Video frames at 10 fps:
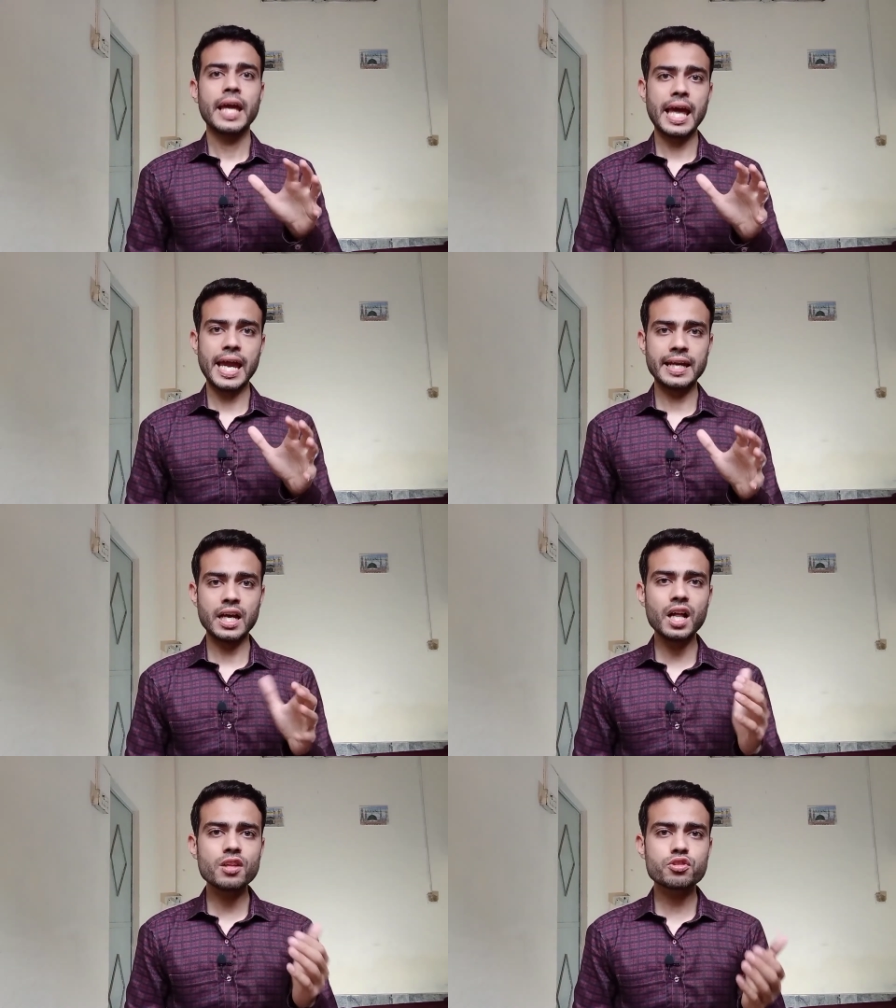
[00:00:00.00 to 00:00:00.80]
and
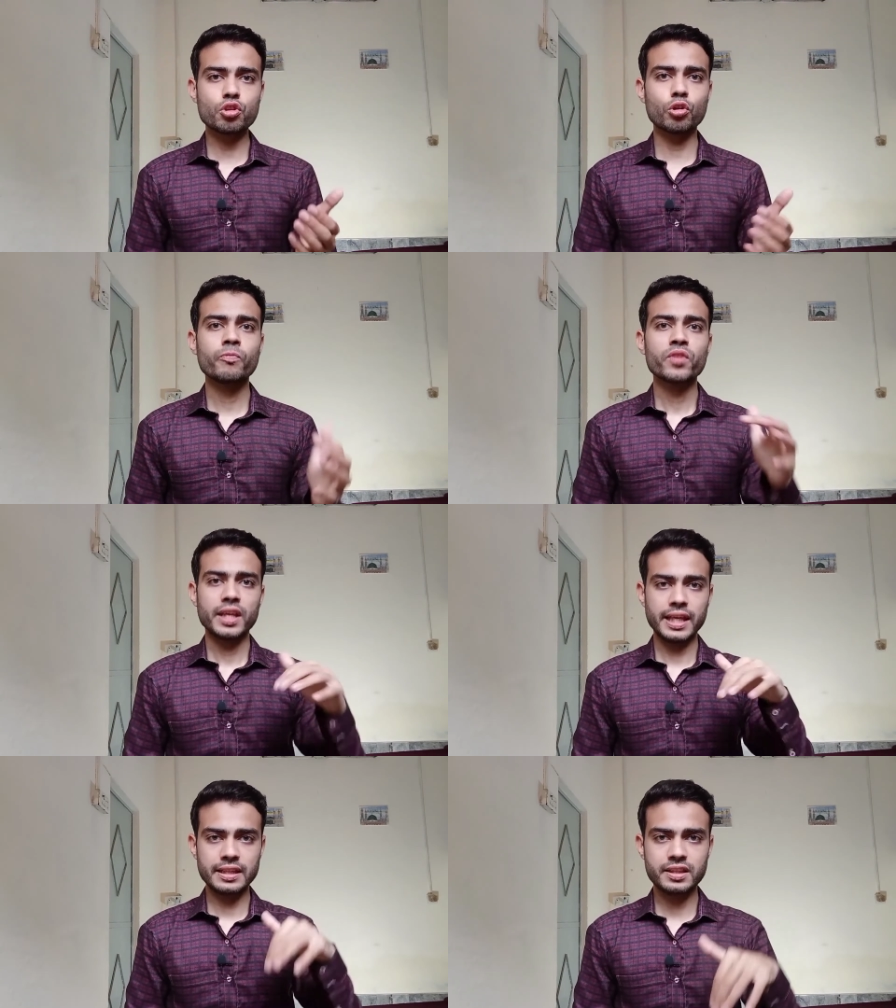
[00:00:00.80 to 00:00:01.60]
also
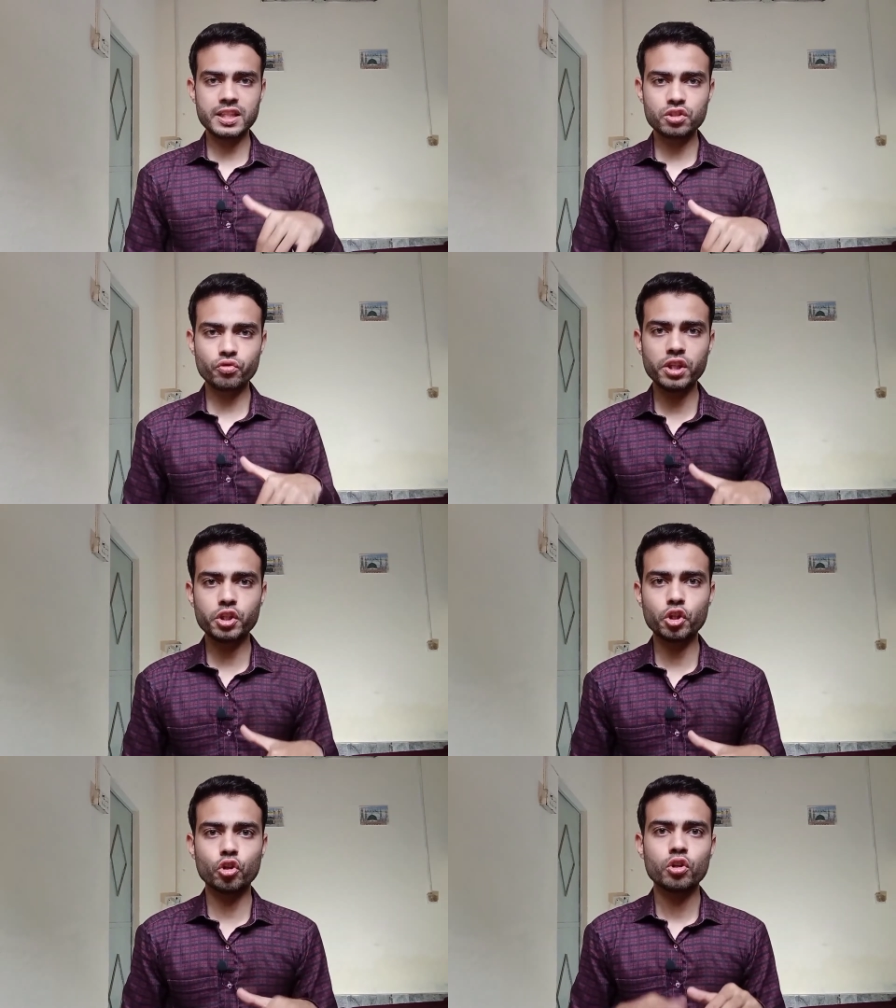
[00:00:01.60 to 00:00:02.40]
in this
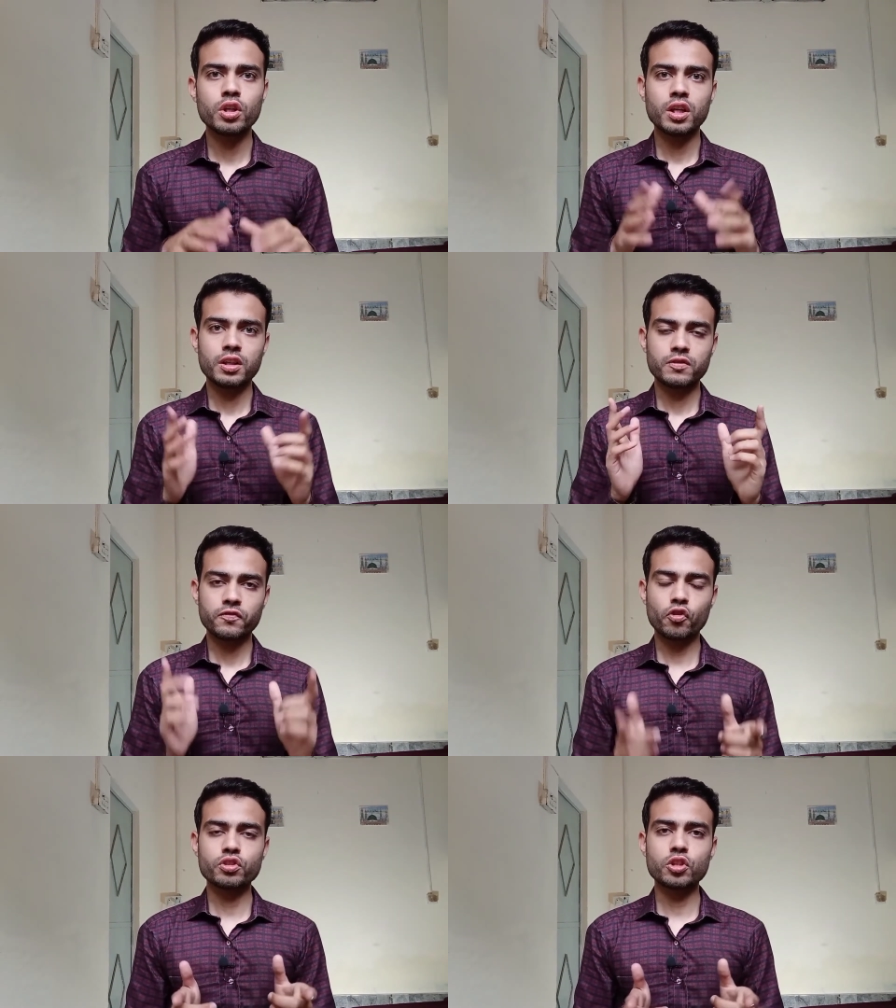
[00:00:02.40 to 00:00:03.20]
video
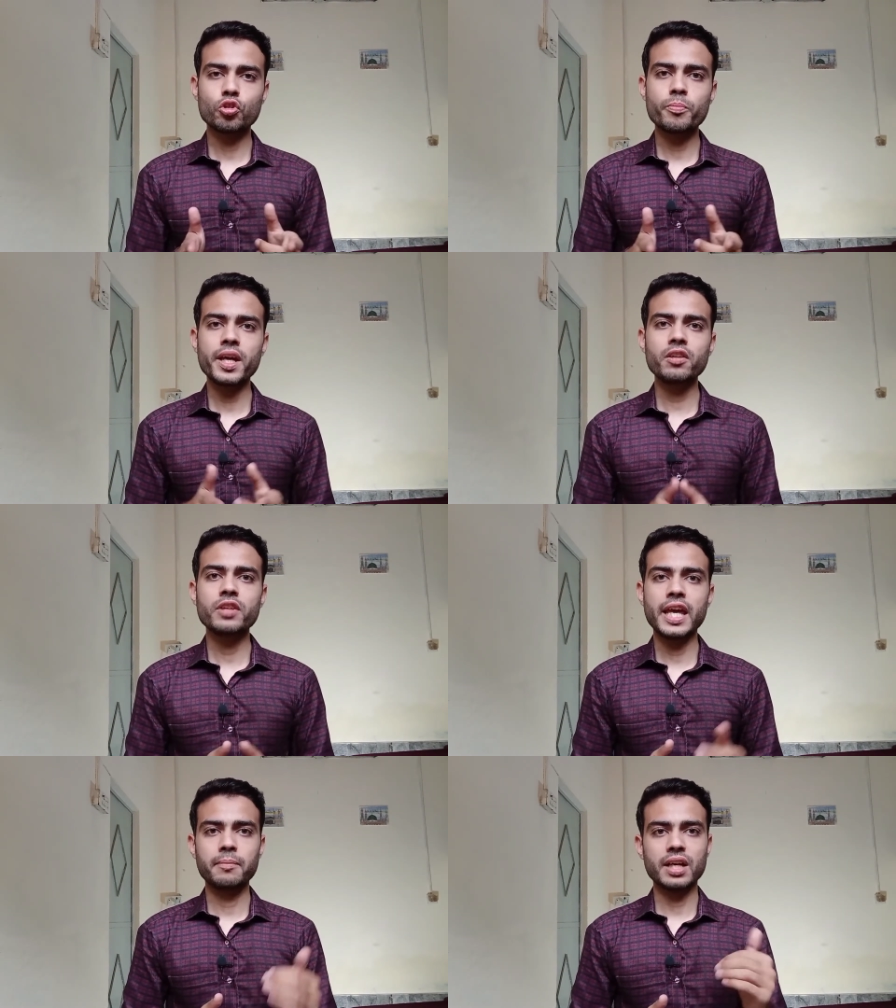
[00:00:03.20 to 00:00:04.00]
for the domain
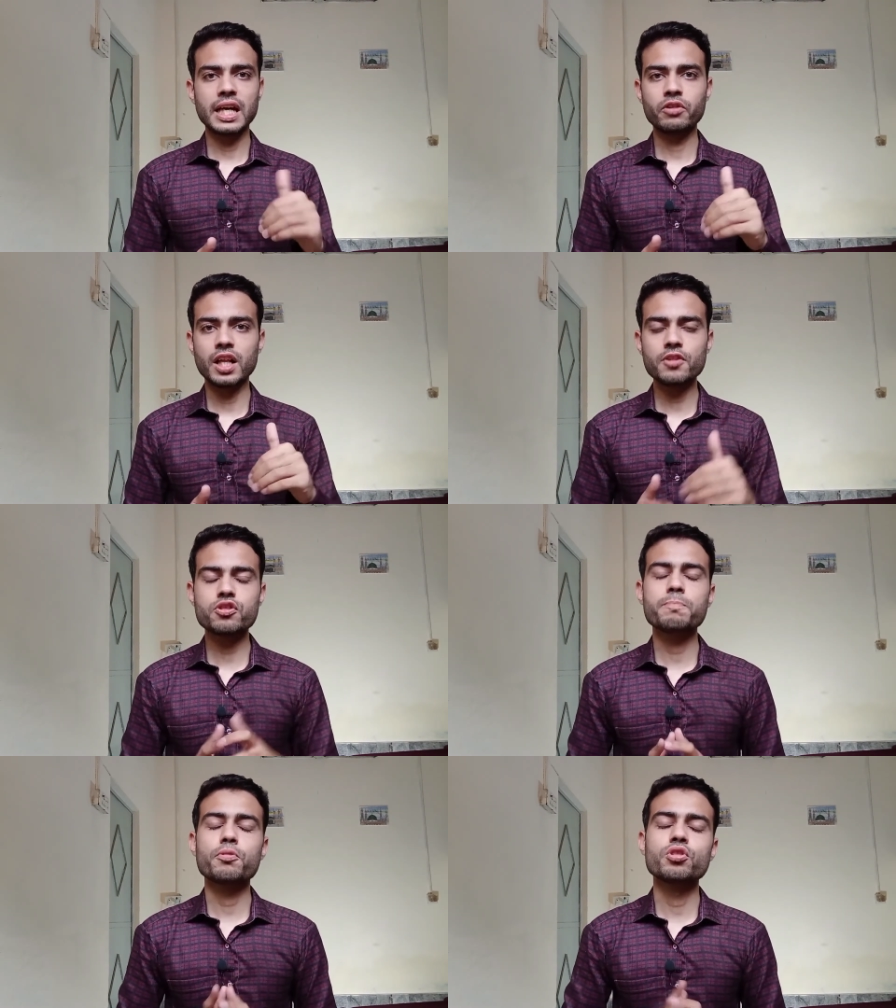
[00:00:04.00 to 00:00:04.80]
name I will also
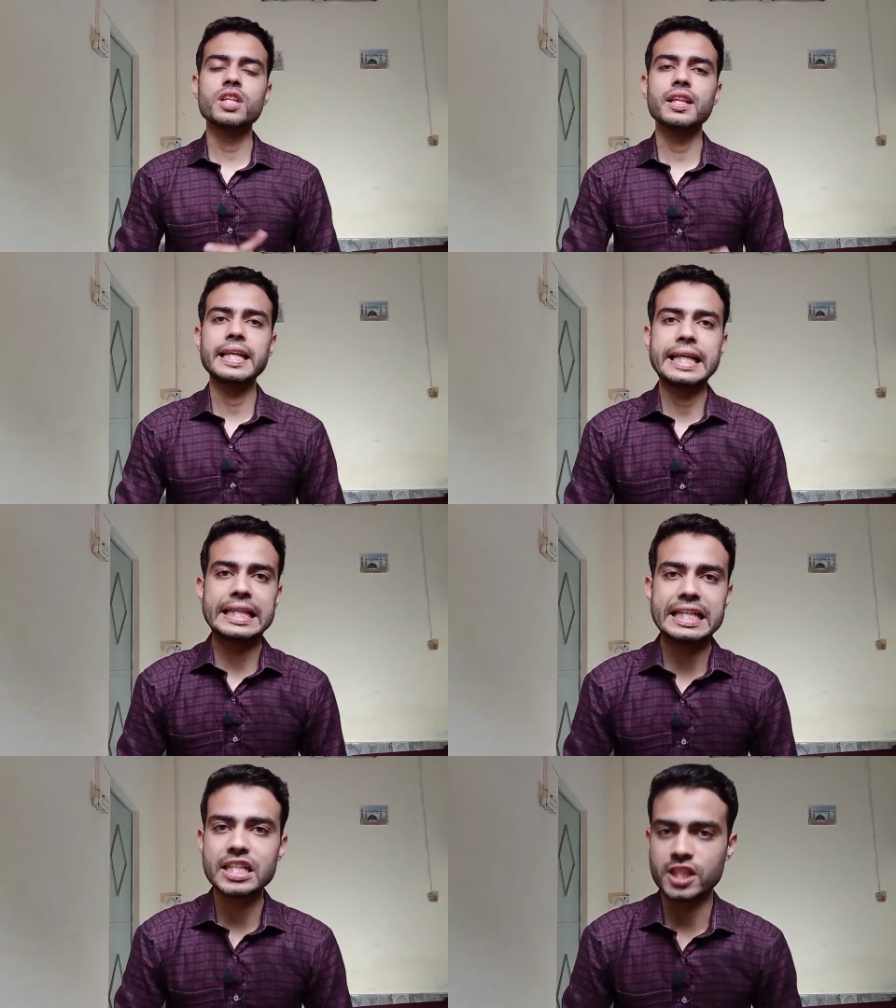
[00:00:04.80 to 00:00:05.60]
put the link in
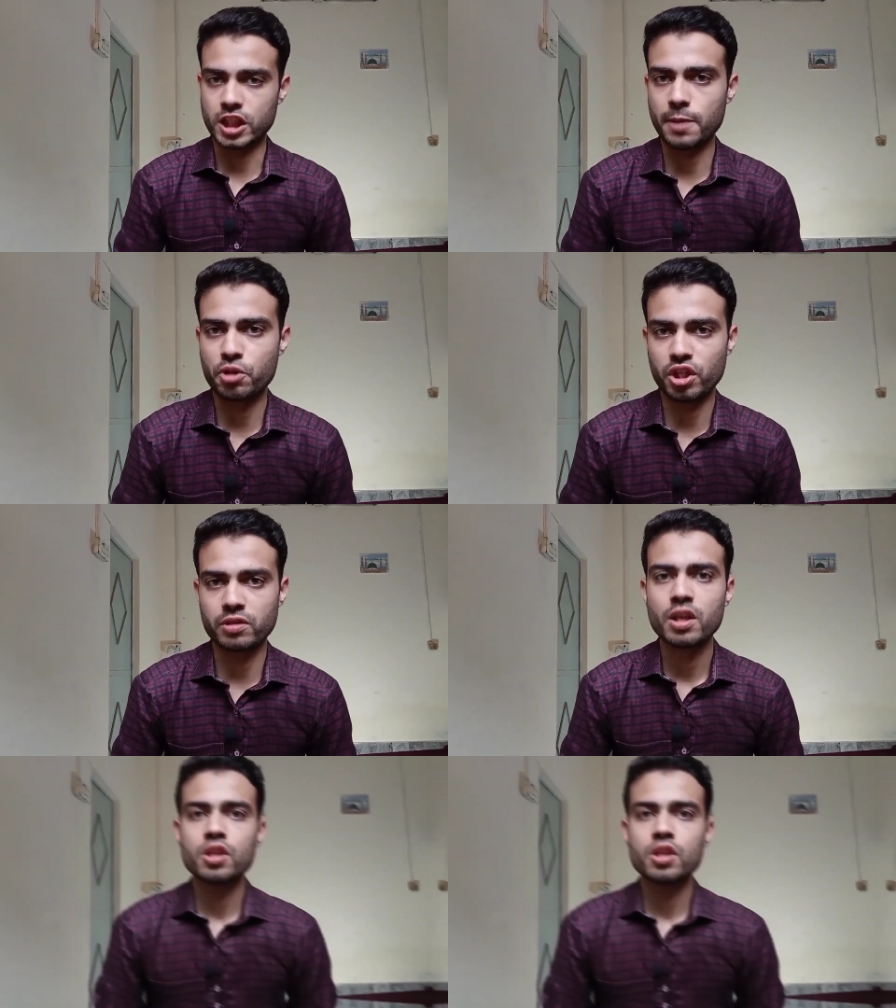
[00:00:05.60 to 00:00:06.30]
the description.